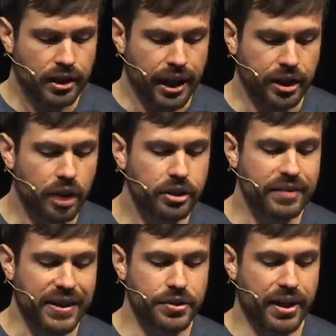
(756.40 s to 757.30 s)
And currently
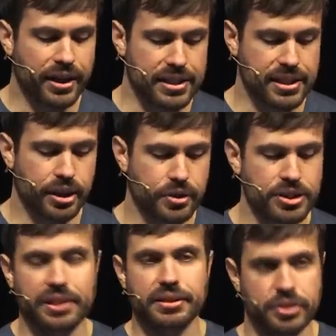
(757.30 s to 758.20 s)
they do that in Asana
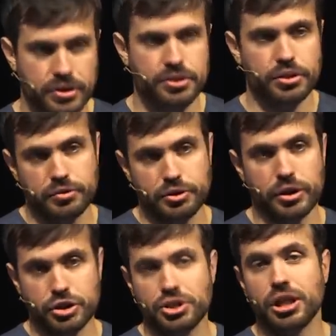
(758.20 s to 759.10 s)
using use, sort
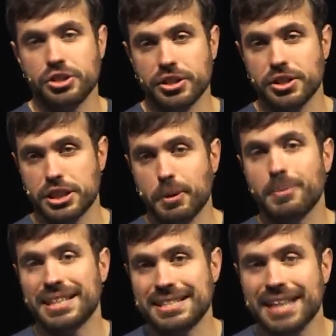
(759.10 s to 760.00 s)
of structuring those
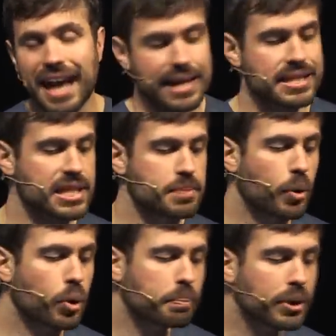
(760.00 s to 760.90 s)
experiments as tasks, but
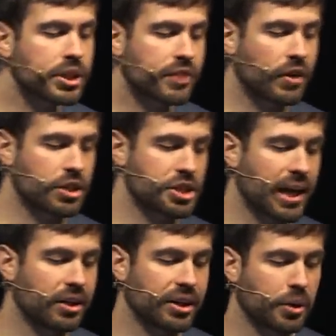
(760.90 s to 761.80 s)
we're building
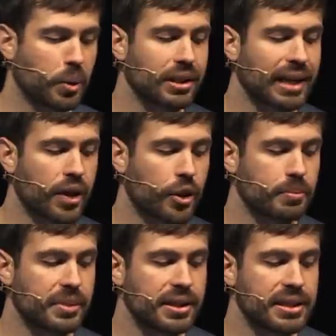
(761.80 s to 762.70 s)
functionality that will allow
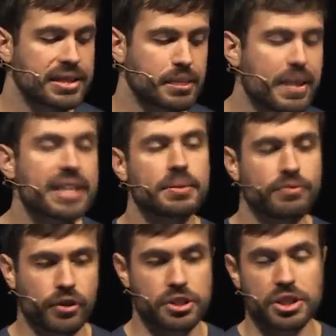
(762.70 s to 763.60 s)
them to make them
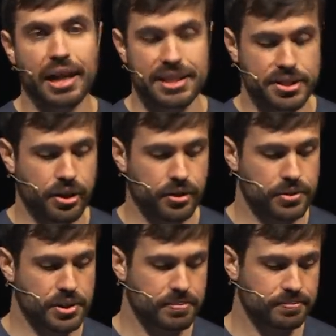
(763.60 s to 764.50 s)
first-class
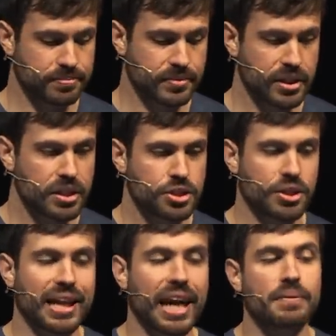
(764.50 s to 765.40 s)
nodes so
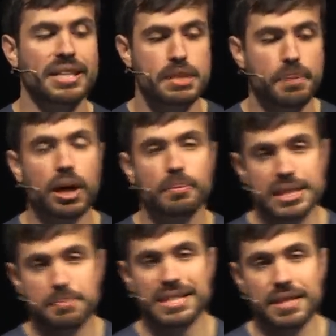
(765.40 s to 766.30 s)
they can have
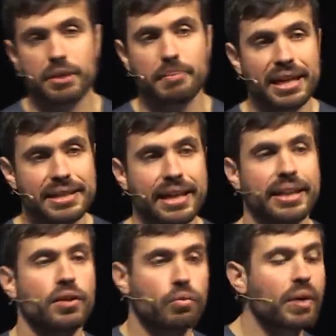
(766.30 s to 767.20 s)
experiment-specific
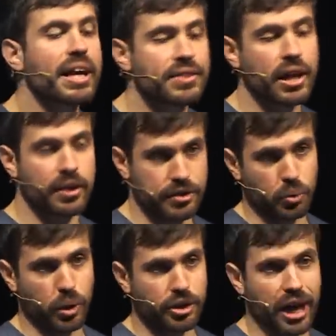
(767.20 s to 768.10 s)
metadata right there in the
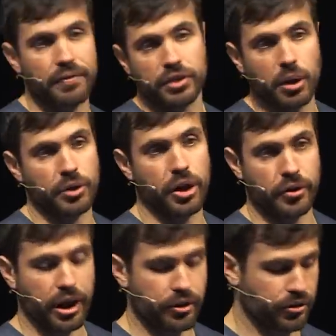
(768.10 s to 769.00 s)
work graph along with all
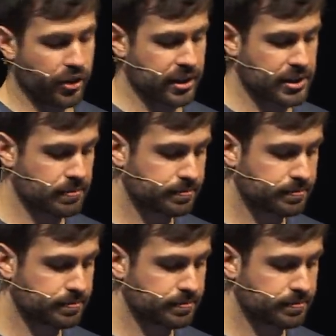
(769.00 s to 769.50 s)
their other things.